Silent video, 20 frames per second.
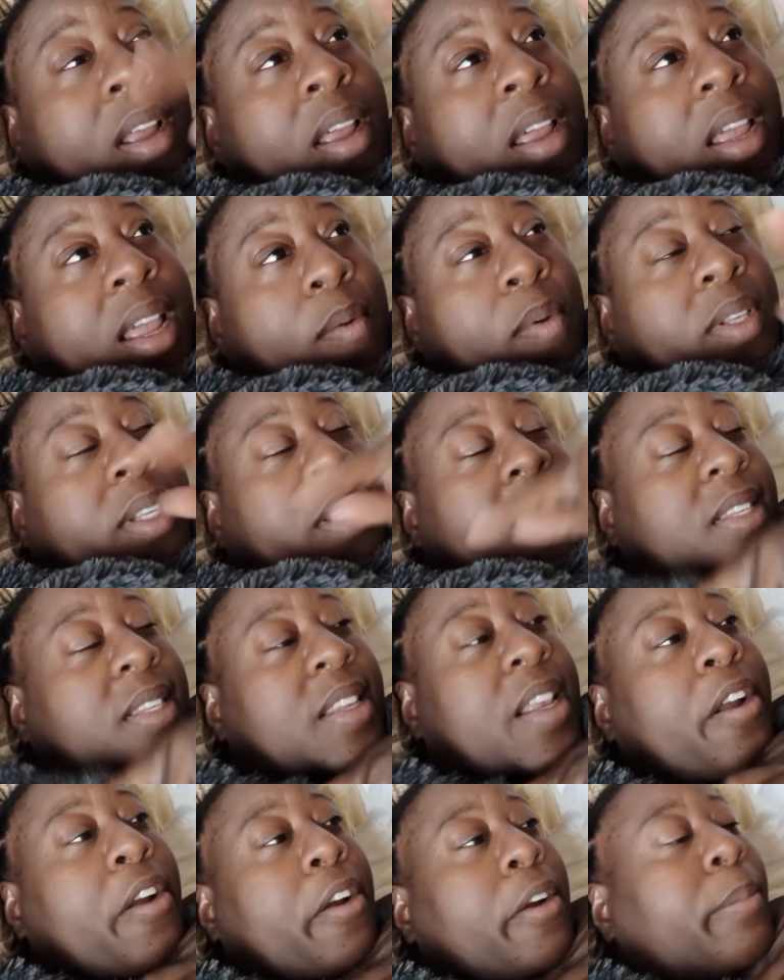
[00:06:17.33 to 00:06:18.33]
It was a
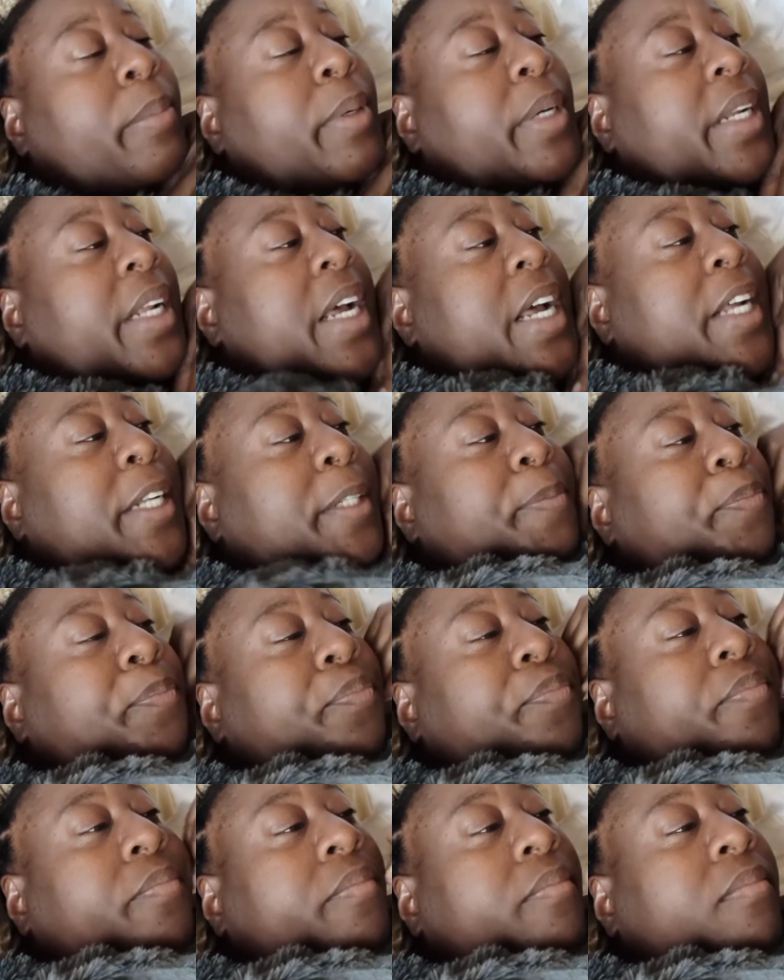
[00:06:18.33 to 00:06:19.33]
Singer. But I
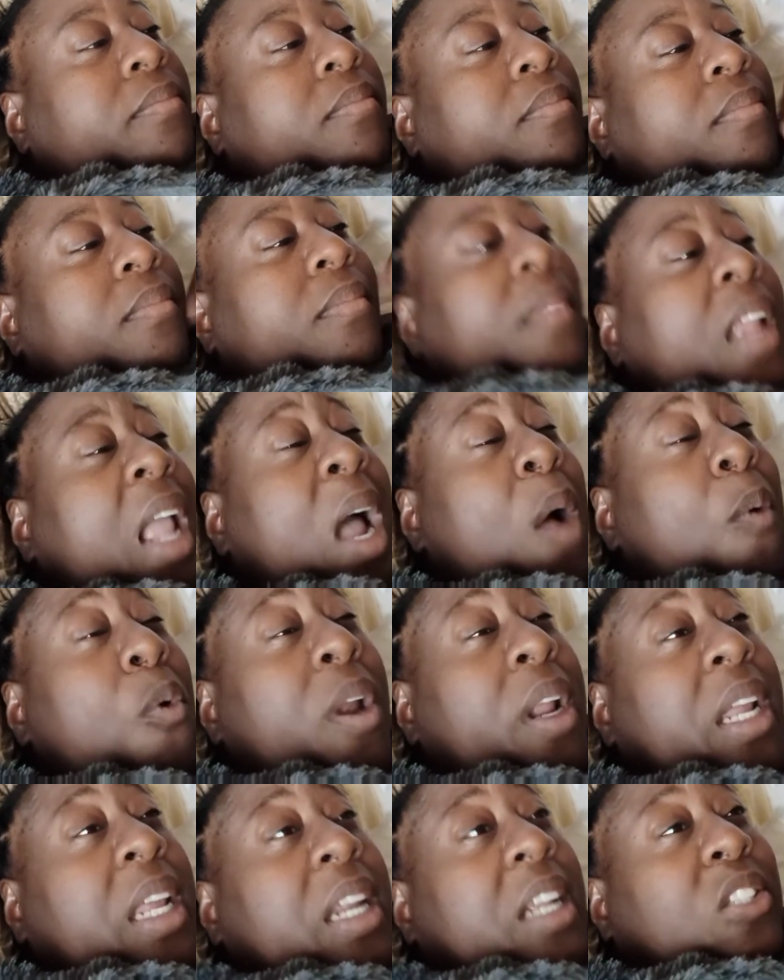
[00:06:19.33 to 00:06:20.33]
want to
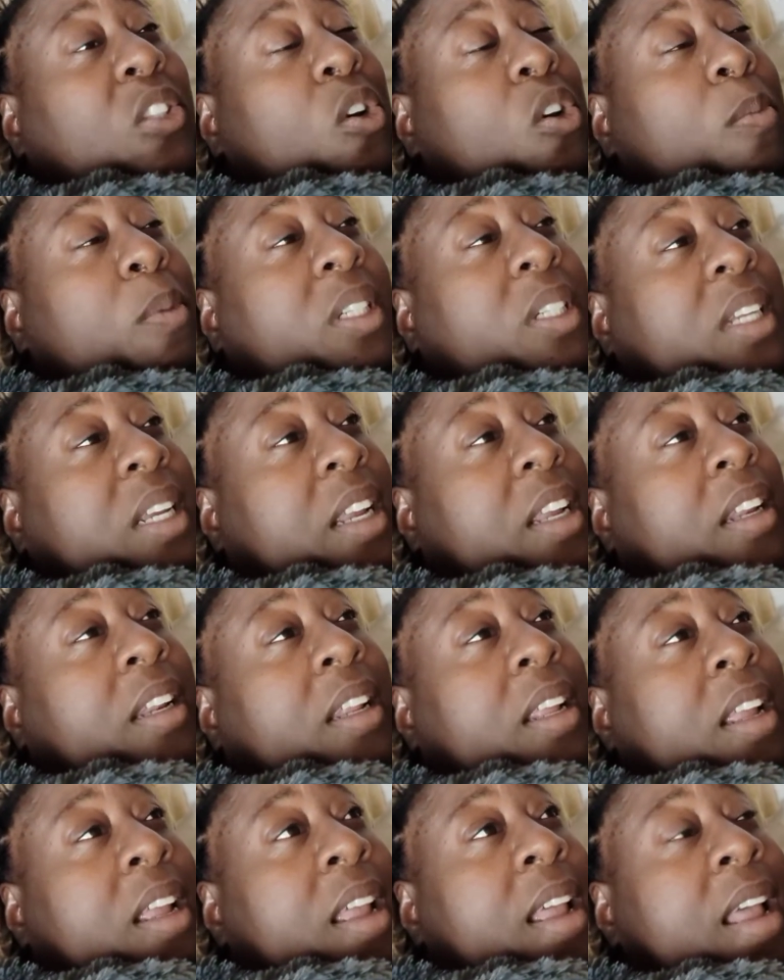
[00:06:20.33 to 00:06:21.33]
get a sewing machine.
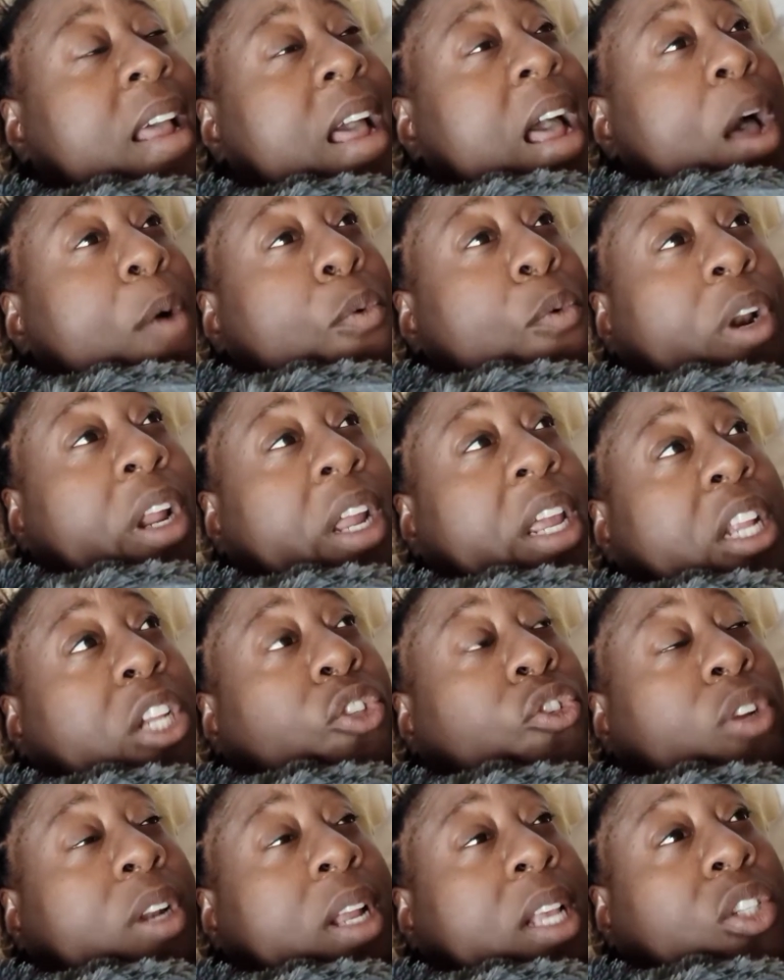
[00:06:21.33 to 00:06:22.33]
I want to get a
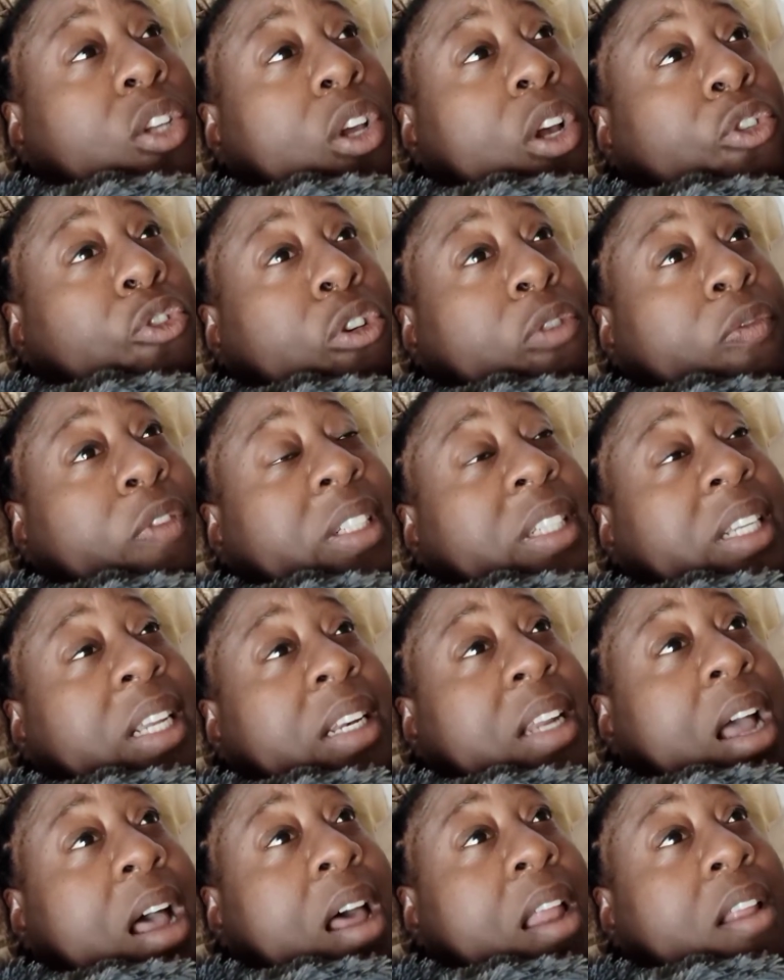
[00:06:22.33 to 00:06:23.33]
drill. I saw a drill for
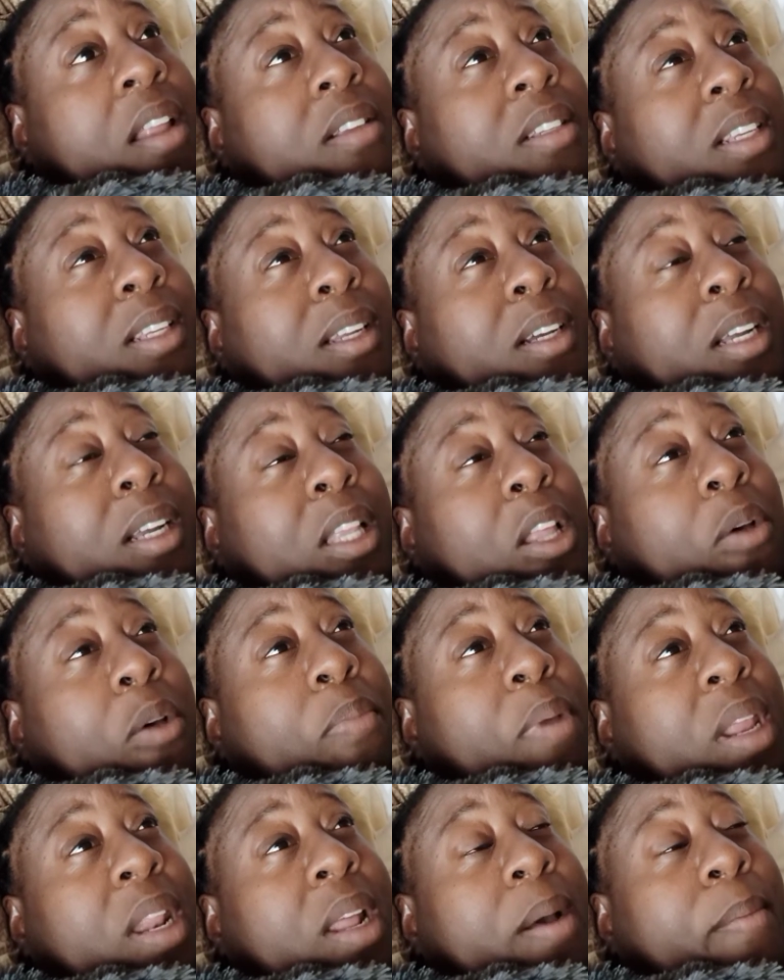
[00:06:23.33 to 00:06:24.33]
$10. It looked a little
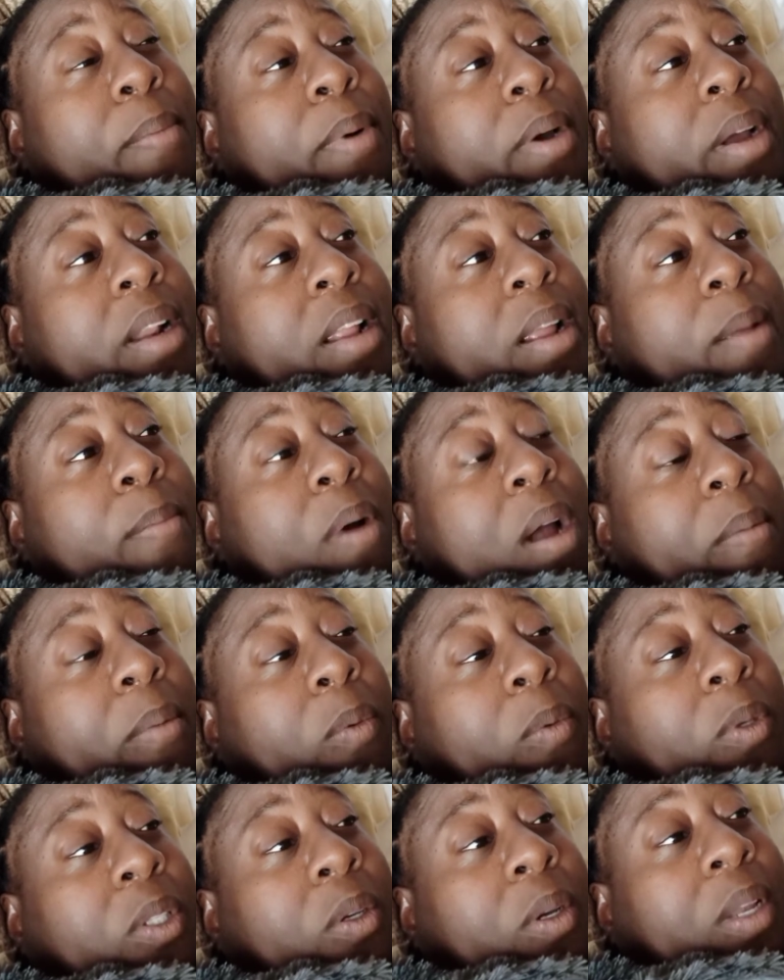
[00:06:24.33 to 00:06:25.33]
beat up, but it probably
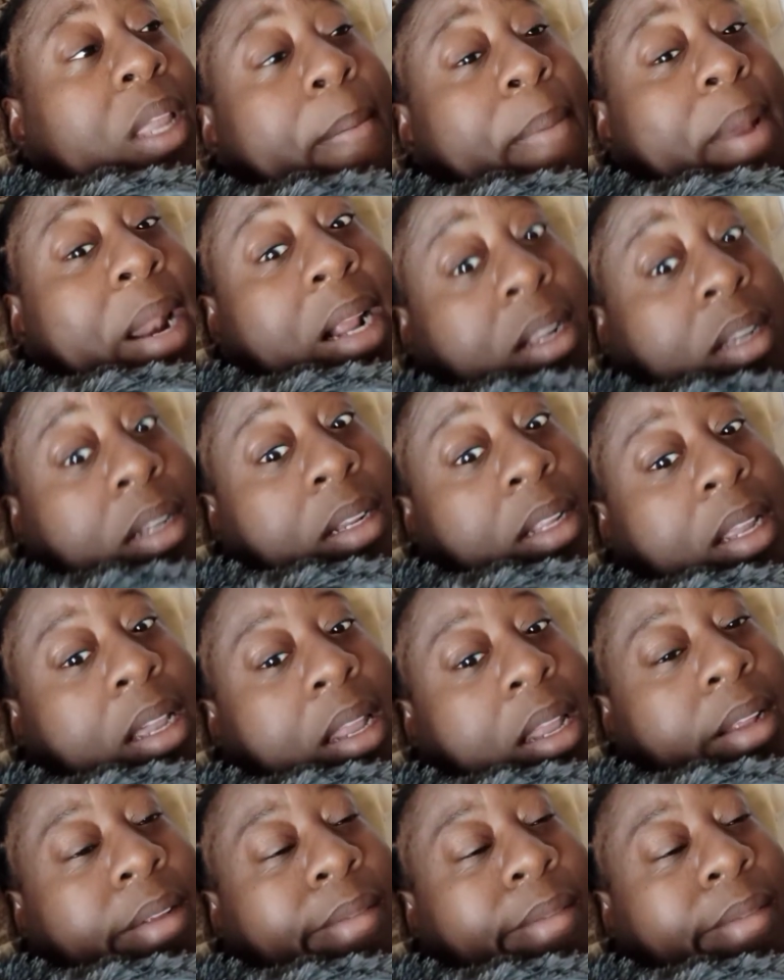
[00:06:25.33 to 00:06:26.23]
was okay, but I couldn't get it.